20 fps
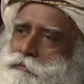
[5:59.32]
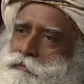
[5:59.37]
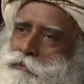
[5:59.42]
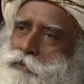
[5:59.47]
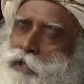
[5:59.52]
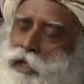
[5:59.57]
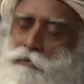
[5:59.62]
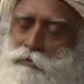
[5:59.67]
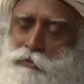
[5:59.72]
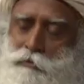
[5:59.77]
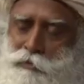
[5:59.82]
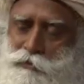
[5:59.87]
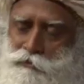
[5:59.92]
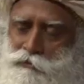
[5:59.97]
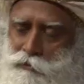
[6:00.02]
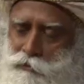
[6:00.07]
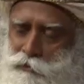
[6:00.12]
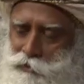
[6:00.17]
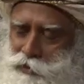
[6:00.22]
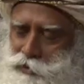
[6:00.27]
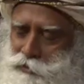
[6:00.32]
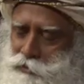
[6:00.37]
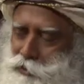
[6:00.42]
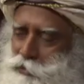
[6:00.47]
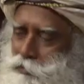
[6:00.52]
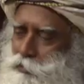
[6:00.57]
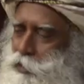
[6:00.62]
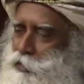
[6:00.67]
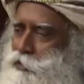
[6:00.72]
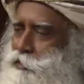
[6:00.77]
never before this
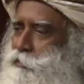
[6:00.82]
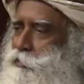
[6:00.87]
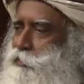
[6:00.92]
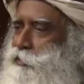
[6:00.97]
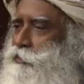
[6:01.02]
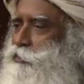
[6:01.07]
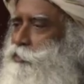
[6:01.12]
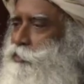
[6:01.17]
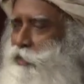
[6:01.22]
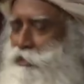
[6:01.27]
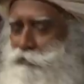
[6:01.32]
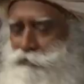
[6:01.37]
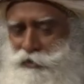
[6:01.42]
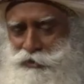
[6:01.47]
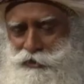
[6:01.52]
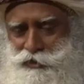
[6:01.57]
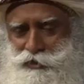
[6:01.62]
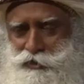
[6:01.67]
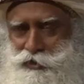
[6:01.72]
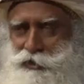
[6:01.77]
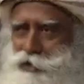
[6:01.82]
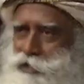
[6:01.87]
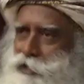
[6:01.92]
was possible. Today we are sitting